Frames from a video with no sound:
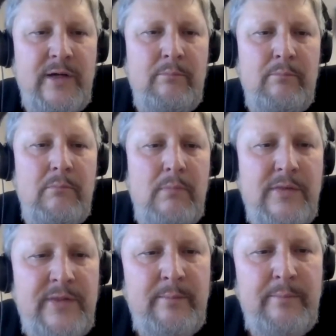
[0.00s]
the,
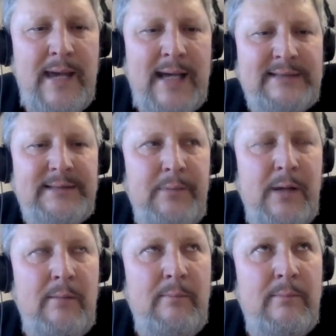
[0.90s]
the
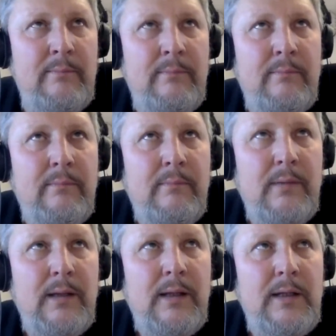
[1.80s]
maximum
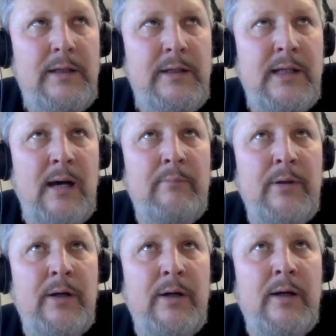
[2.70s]

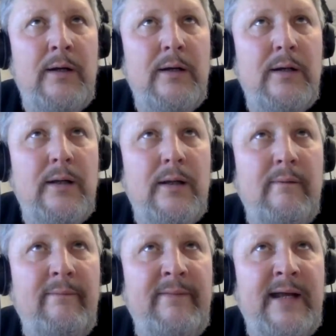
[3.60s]
number
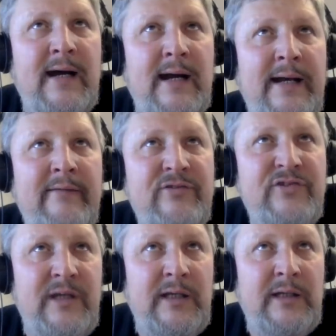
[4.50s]
that I have
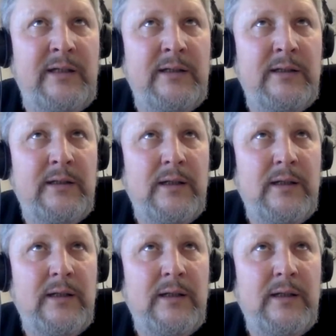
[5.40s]
seen